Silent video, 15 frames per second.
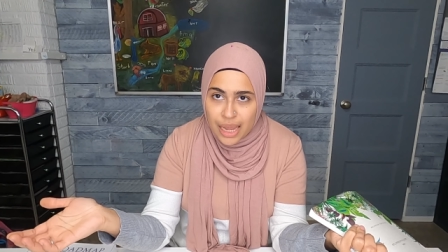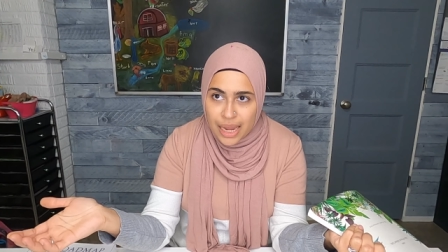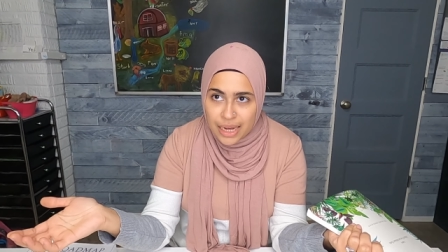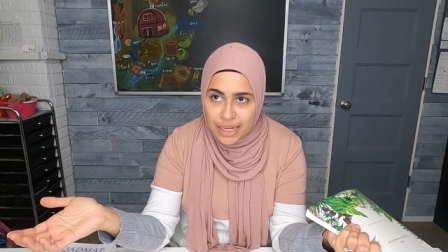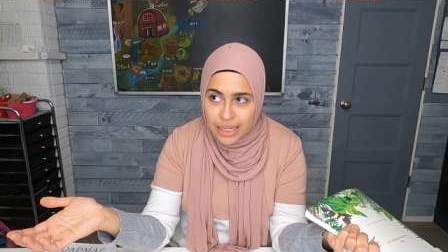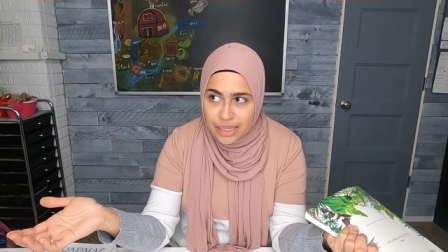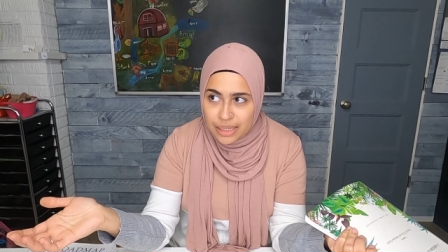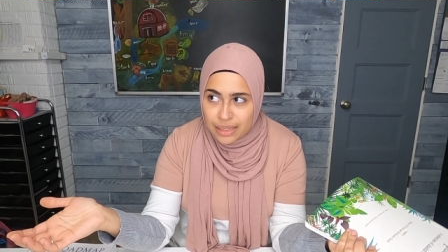
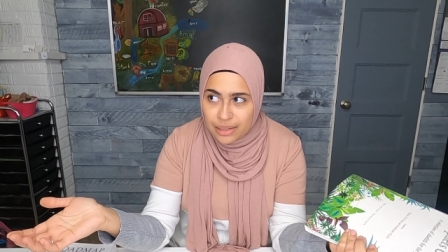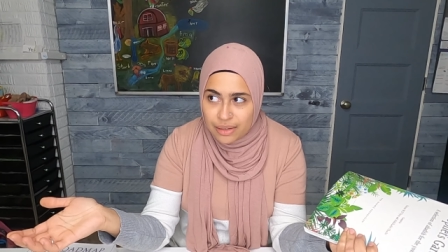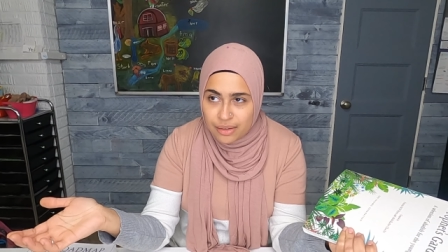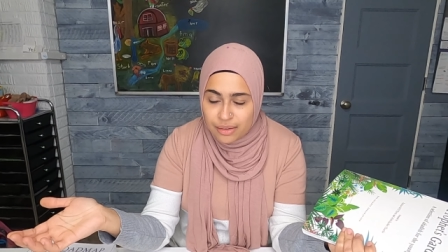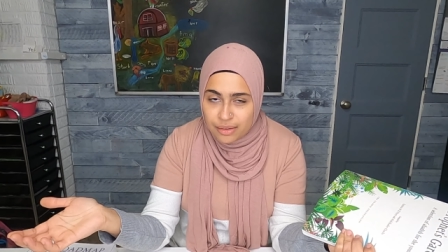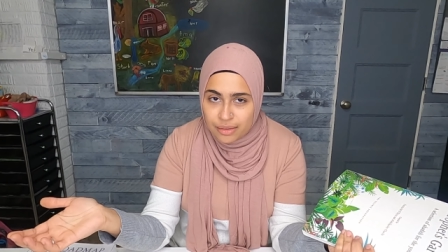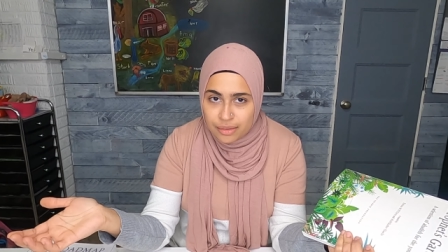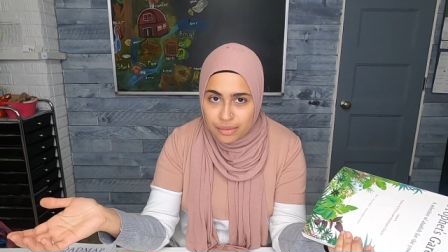any
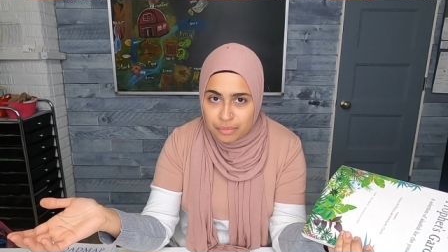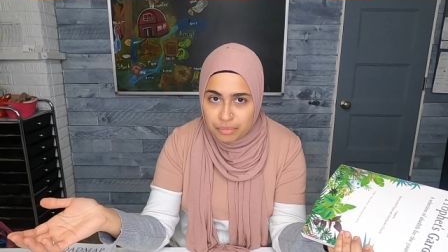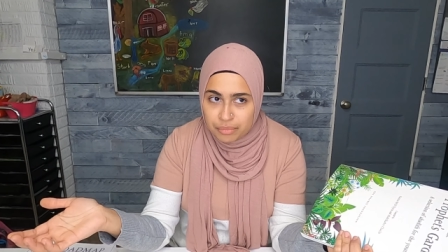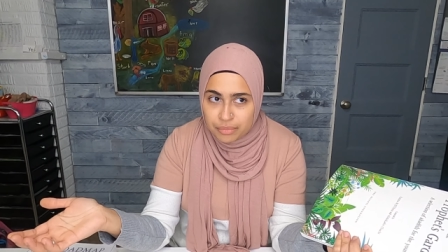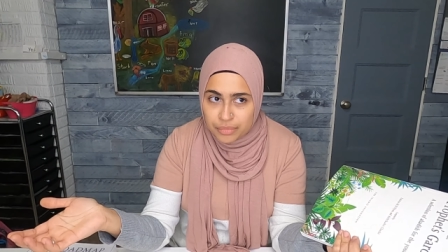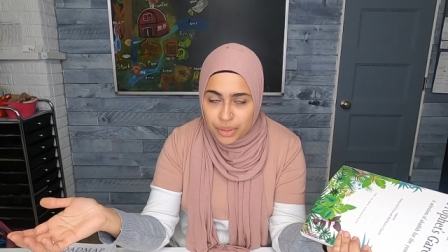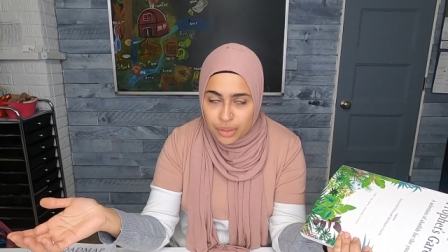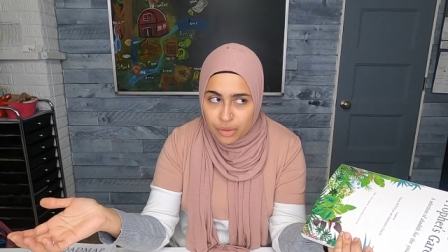
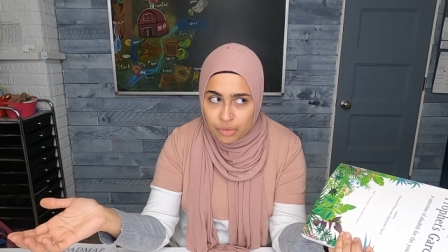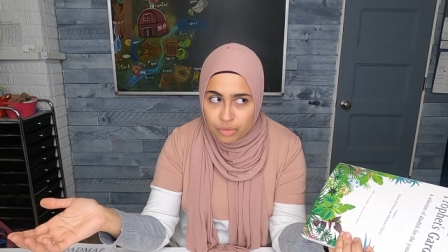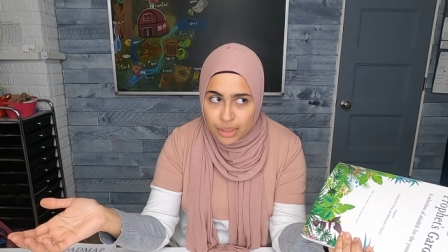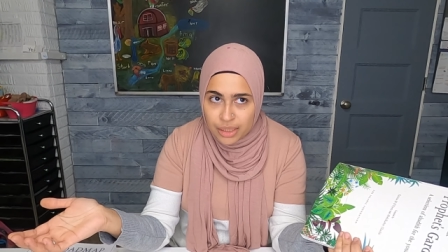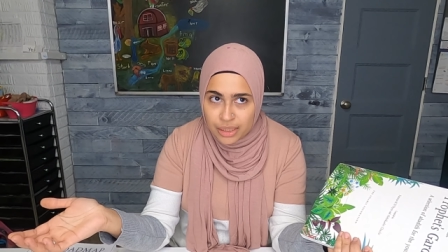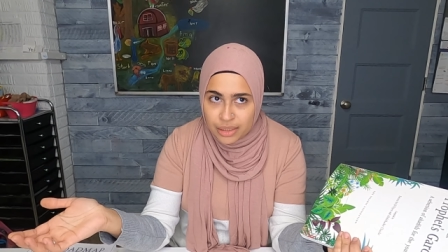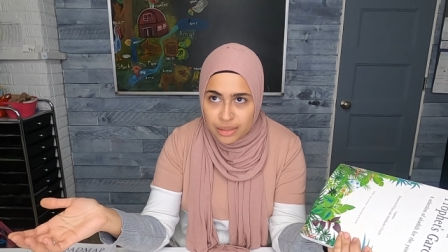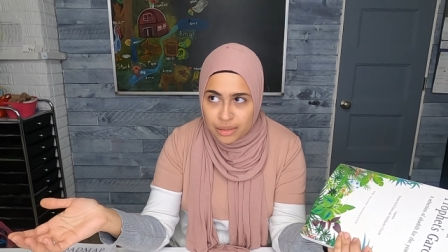
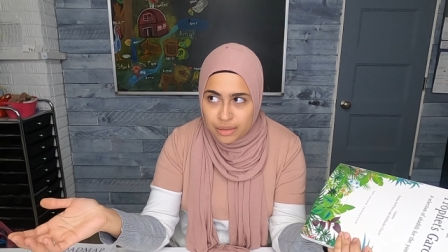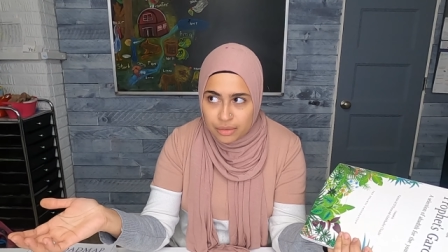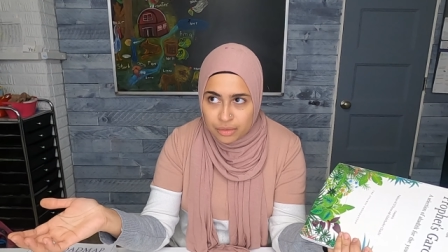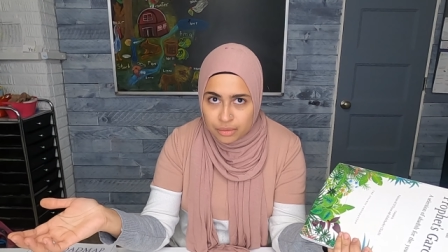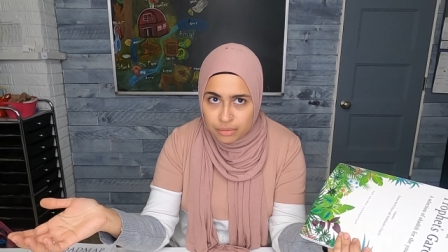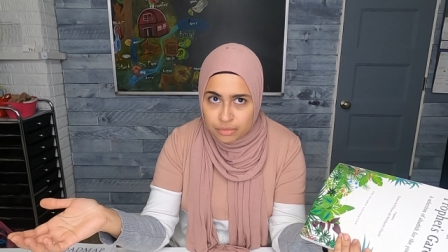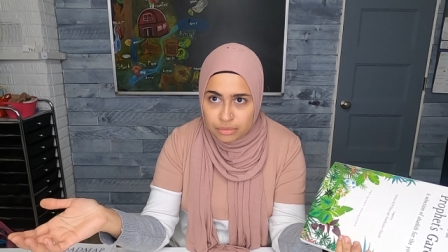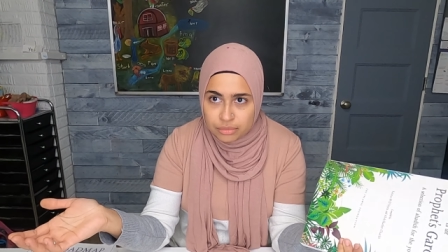
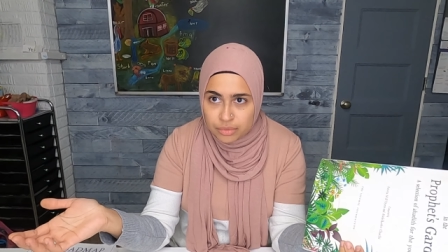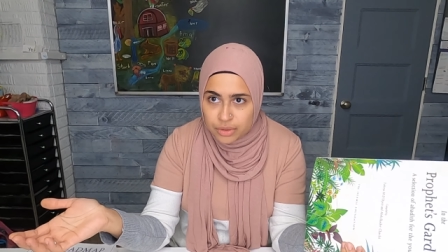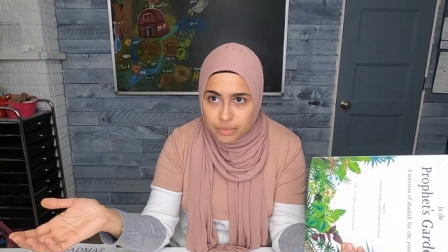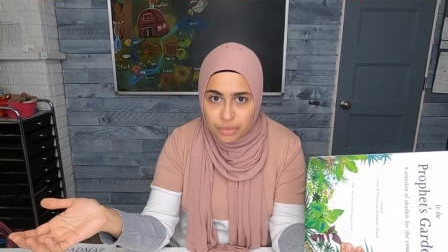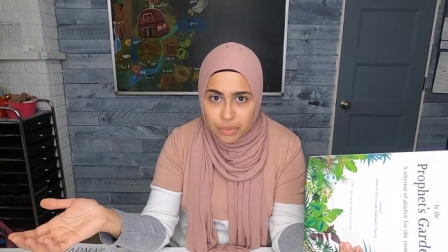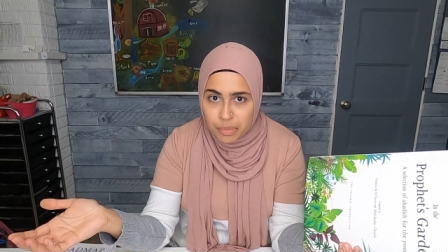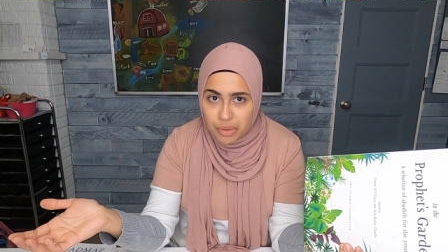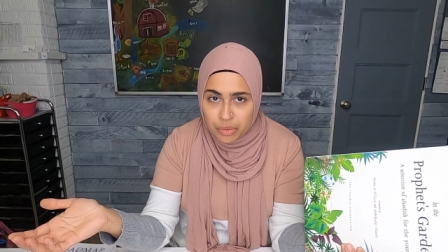any what
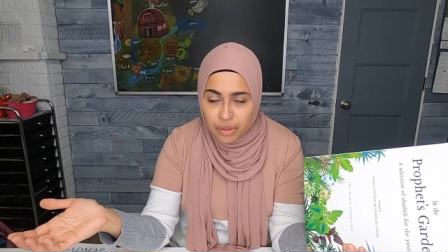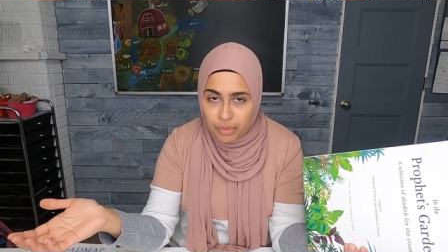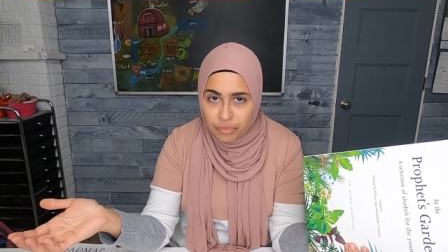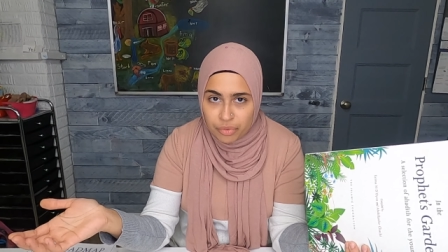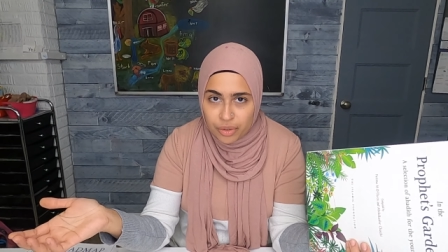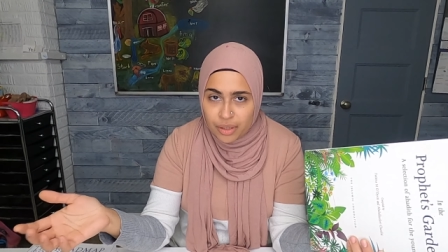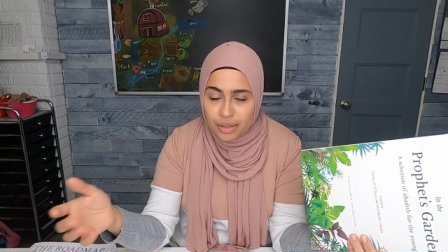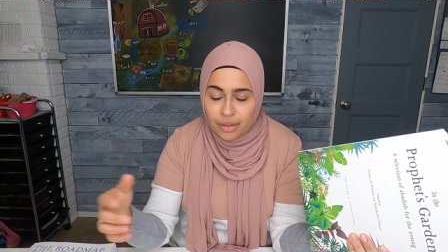am I looking
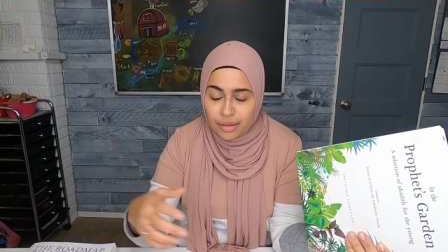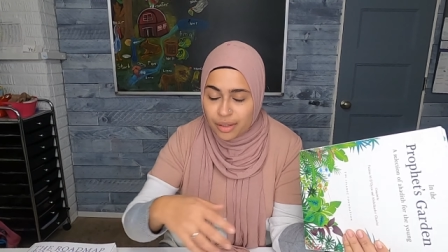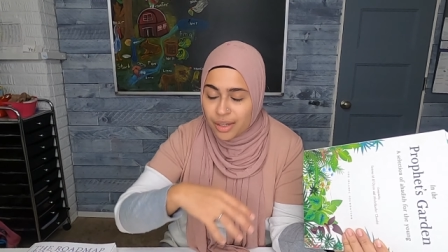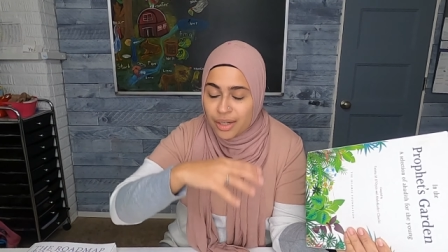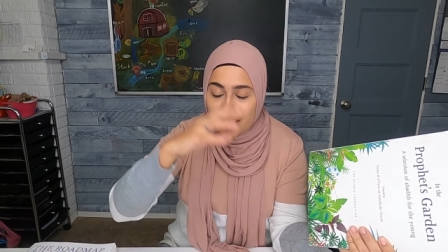for here,